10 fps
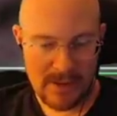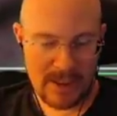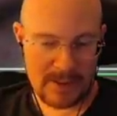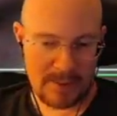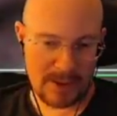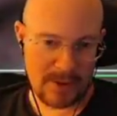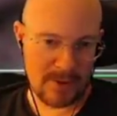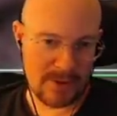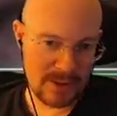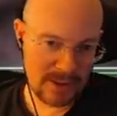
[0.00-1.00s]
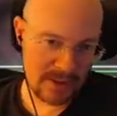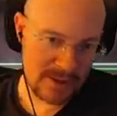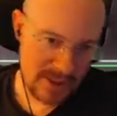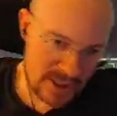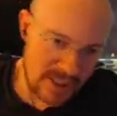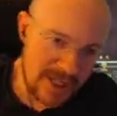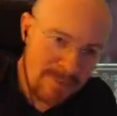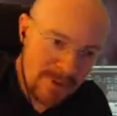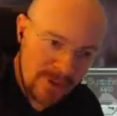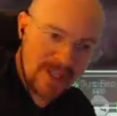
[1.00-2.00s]
It's pretty cool that there's just a
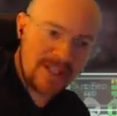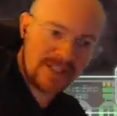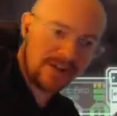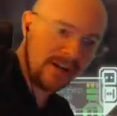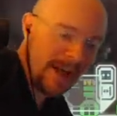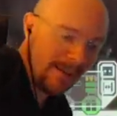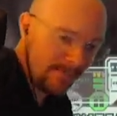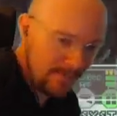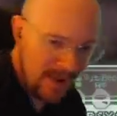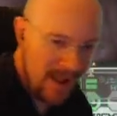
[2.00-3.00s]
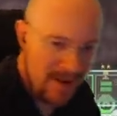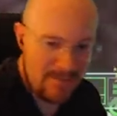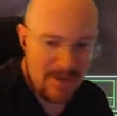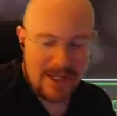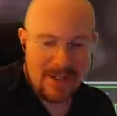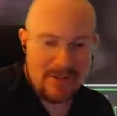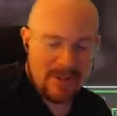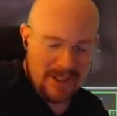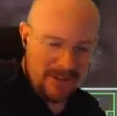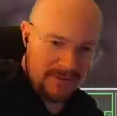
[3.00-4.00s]
couple things that are uh, making,
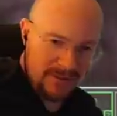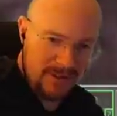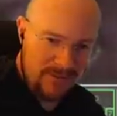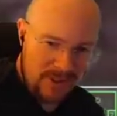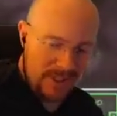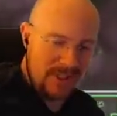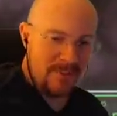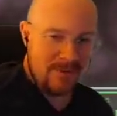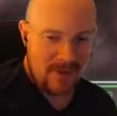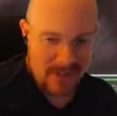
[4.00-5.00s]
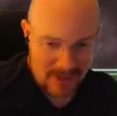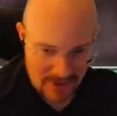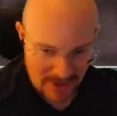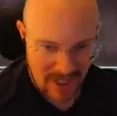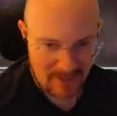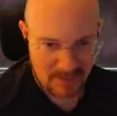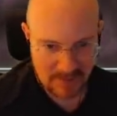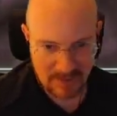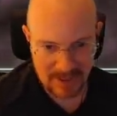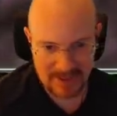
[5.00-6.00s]
well, there's a number of things using
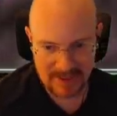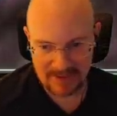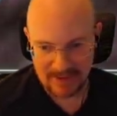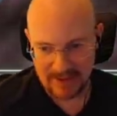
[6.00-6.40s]
hyperspace